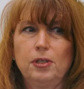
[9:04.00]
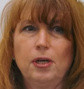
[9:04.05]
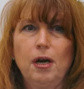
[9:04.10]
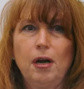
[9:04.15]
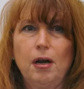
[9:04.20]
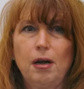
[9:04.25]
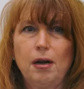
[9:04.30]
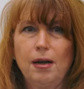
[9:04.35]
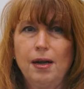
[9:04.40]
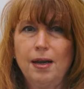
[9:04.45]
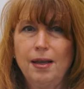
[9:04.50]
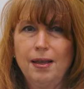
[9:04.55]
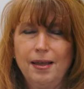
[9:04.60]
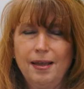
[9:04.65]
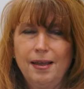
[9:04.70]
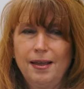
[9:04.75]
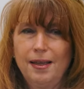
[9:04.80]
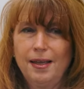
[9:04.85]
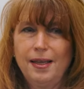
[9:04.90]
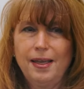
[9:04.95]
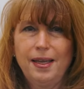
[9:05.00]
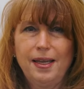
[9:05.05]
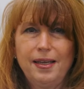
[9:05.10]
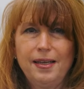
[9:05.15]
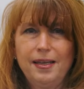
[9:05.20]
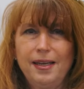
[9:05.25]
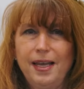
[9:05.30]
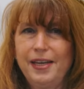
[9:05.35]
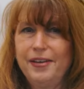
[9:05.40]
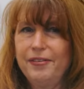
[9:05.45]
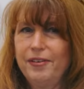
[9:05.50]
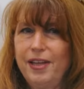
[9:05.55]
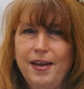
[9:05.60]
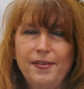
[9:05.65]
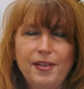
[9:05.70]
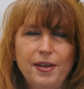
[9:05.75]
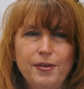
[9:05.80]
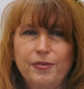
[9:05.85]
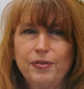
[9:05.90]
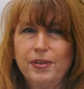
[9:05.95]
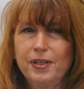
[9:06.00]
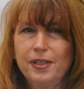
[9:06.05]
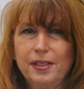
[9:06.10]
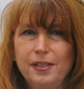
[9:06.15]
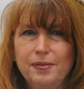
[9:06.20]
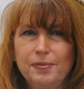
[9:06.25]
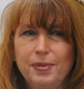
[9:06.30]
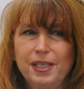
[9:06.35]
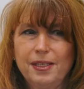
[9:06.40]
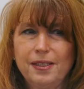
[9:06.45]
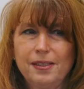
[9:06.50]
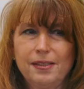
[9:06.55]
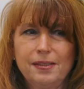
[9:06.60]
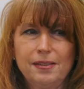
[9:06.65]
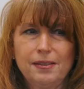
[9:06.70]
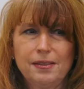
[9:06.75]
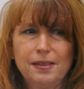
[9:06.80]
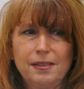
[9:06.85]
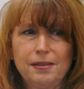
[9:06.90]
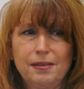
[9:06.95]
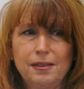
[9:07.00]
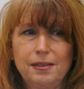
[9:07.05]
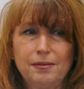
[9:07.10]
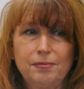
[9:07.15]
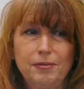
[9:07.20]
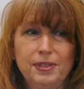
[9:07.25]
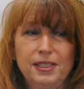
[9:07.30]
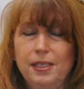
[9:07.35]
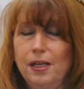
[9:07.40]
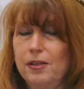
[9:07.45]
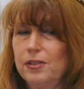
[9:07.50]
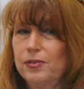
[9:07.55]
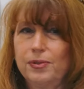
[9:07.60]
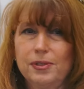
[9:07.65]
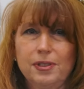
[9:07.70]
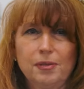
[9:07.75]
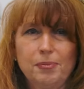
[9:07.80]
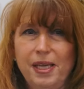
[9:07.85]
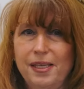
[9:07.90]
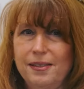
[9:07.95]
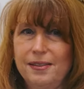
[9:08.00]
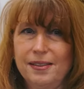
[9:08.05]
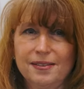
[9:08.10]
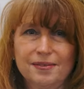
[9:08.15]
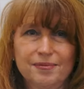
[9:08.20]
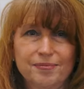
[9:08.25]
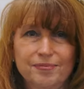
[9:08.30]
her? And I don't have that feeling because the results was amazing.